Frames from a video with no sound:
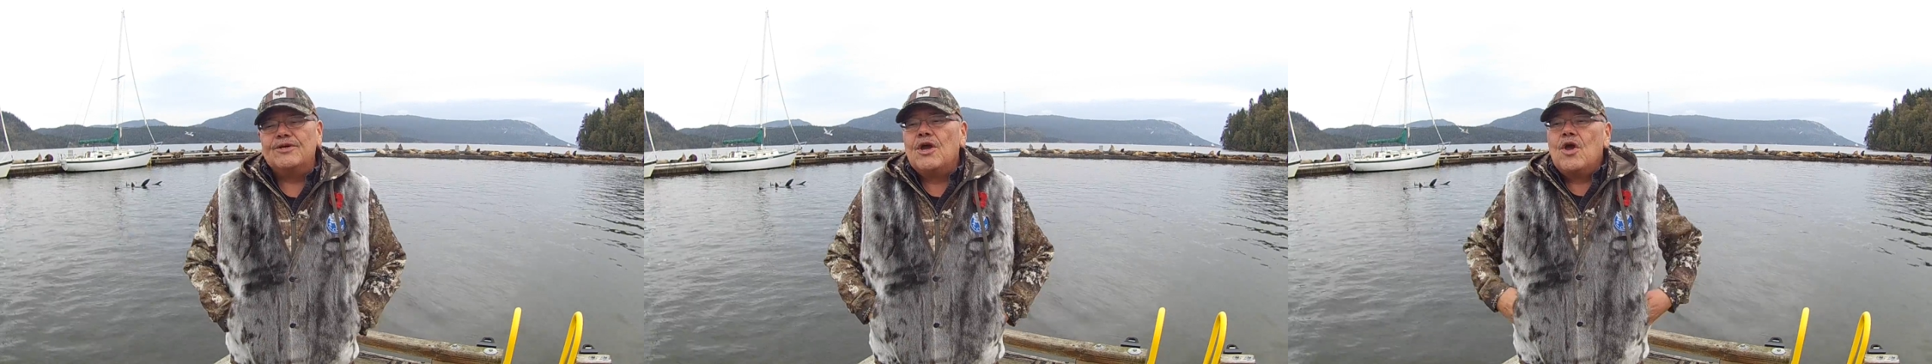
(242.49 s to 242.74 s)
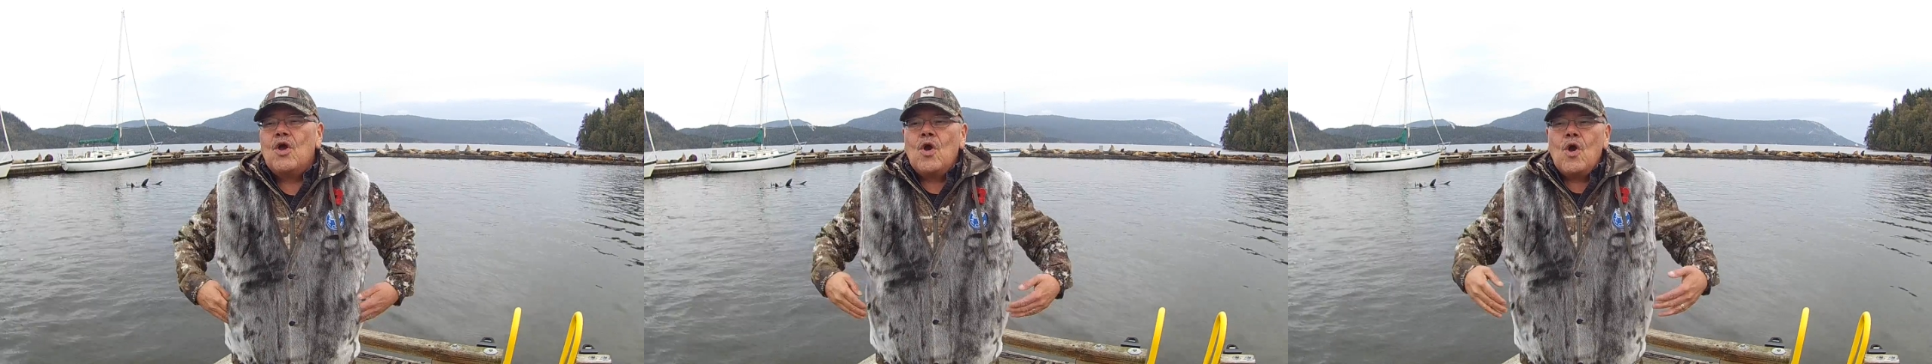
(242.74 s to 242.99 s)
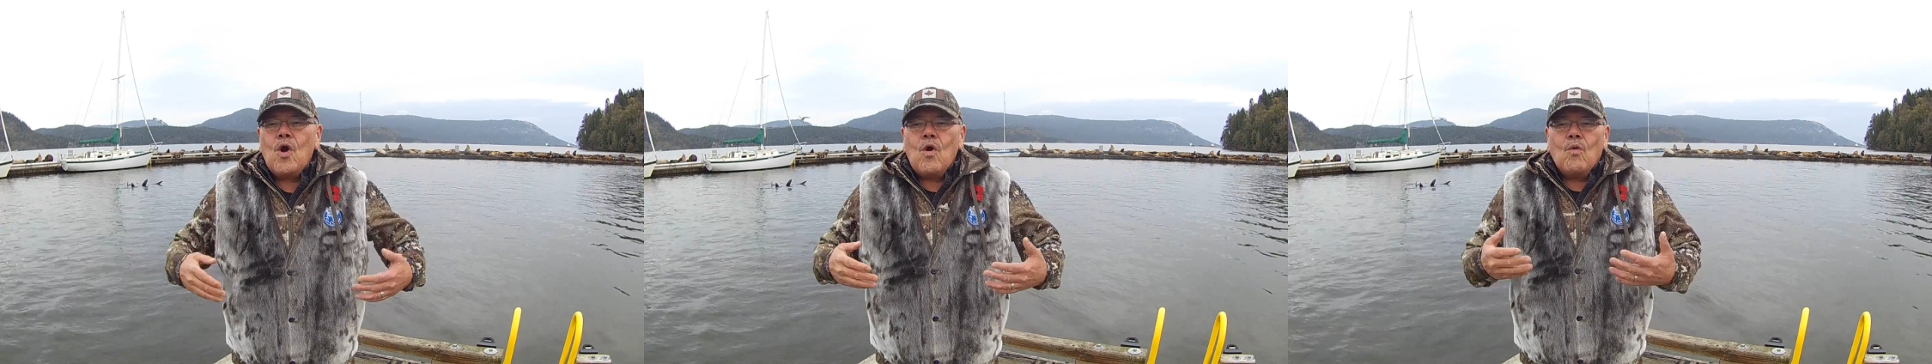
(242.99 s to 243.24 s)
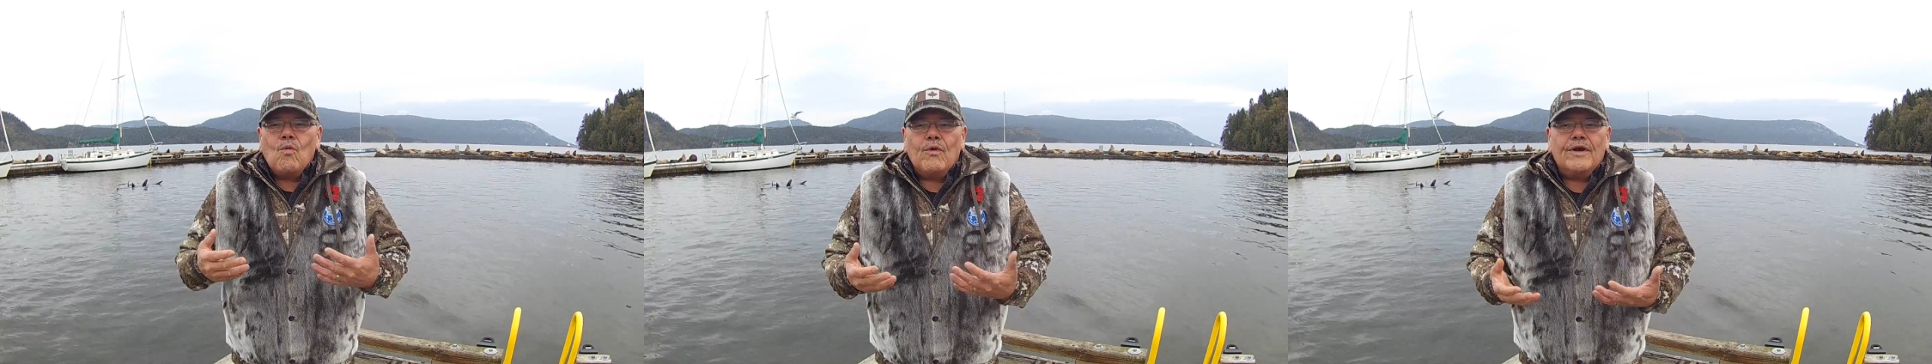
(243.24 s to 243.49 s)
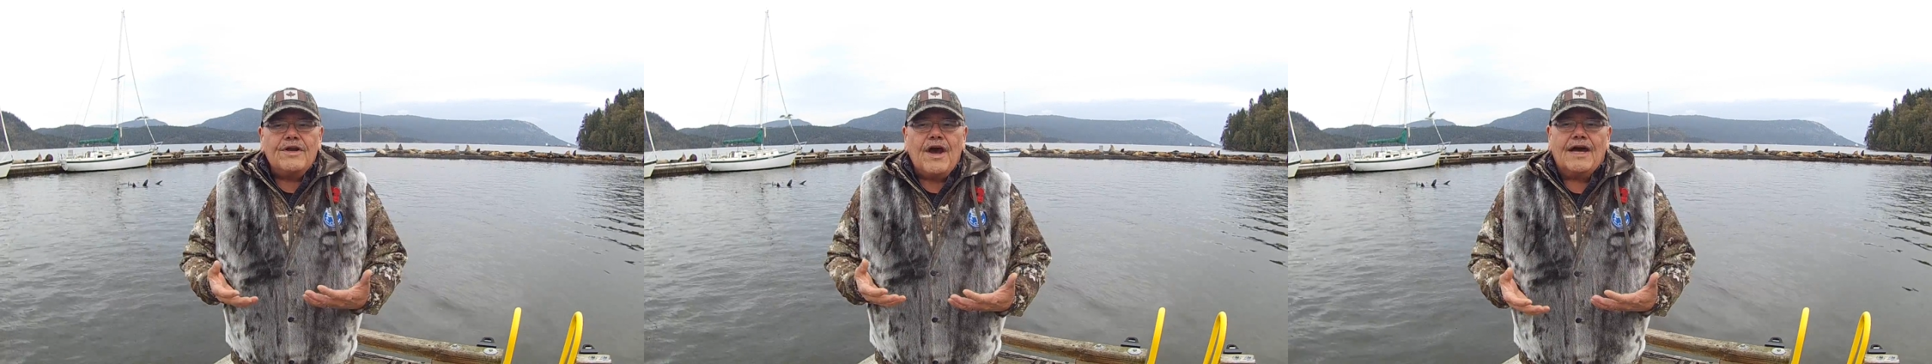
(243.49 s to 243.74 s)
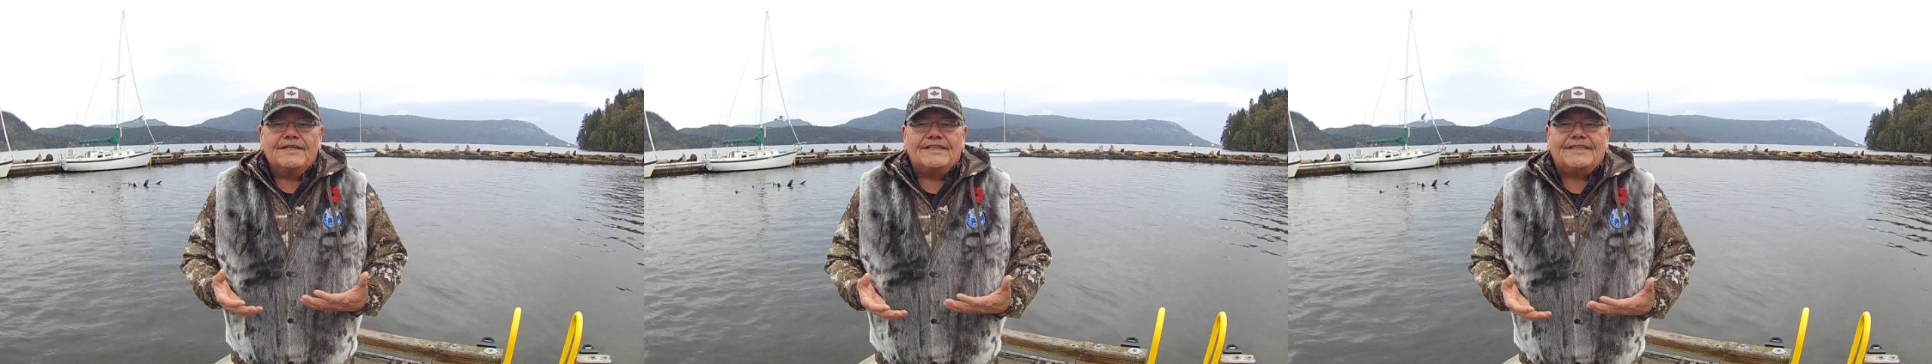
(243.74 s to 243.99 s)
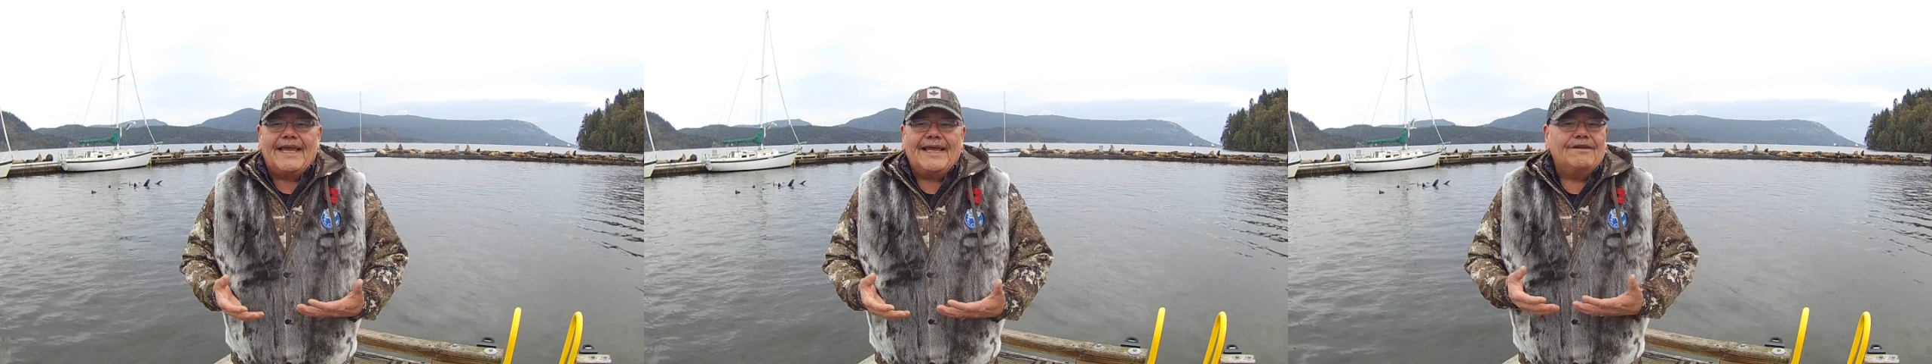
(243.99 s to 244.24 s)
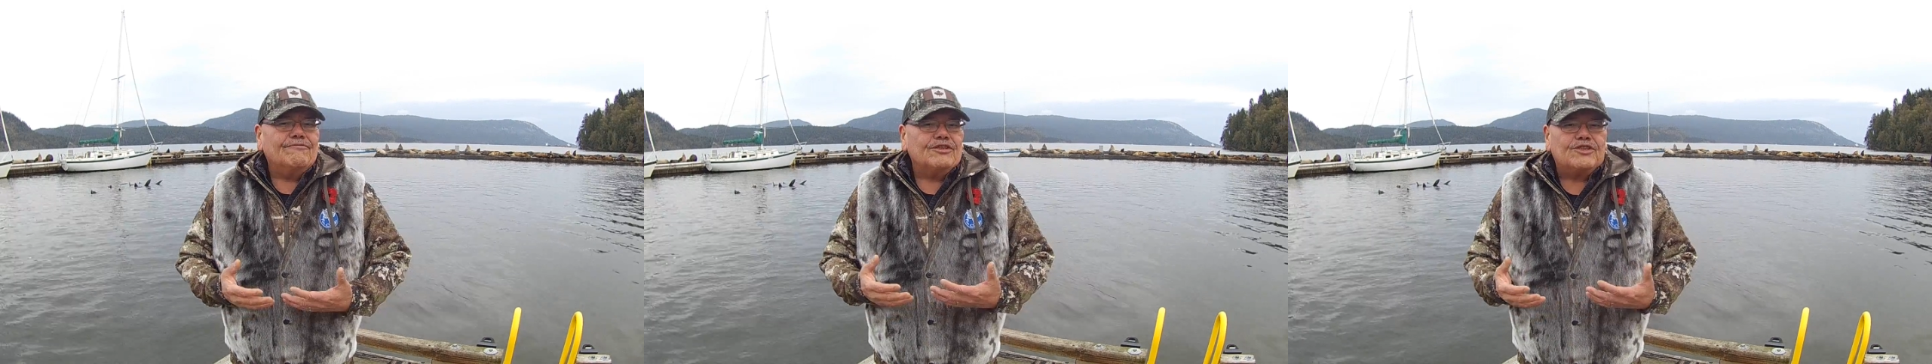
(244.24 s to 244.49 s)
We're not
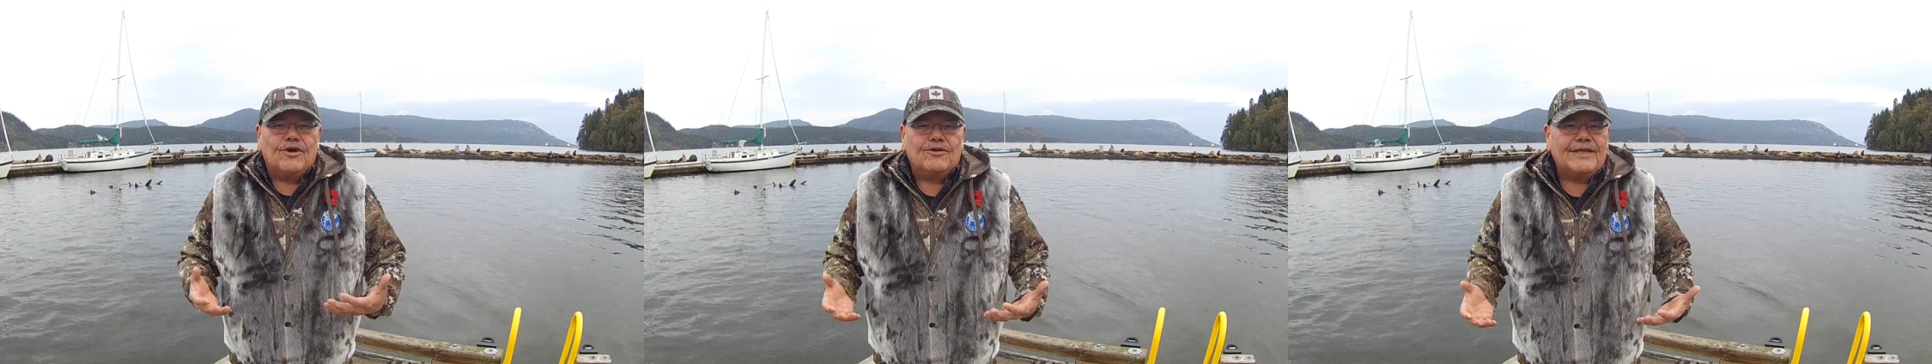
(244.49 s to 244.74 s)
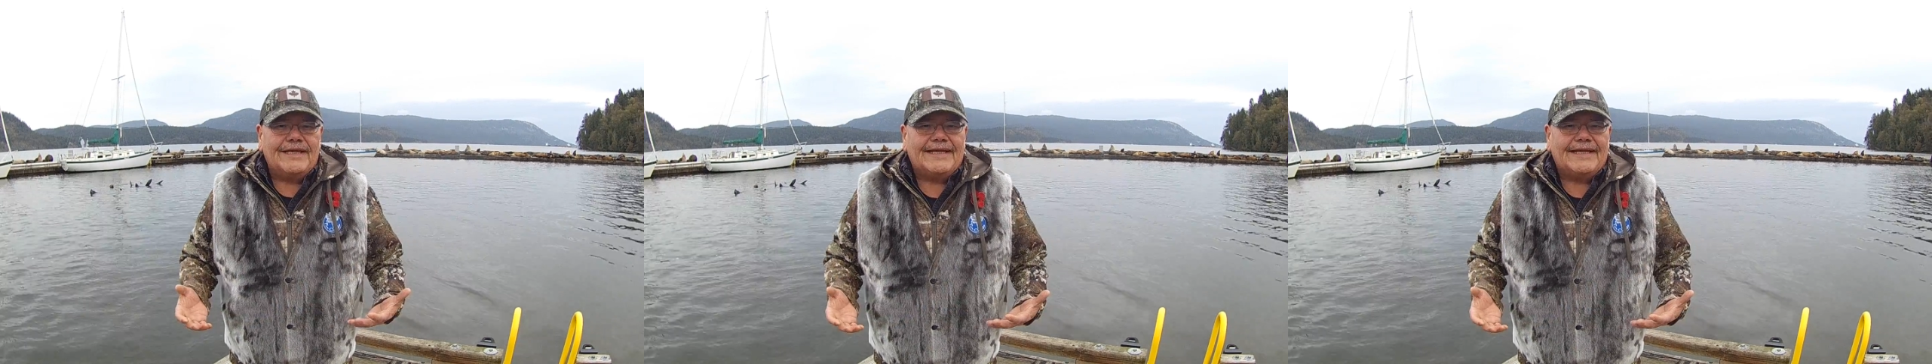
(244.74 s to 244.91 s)
saying we're totally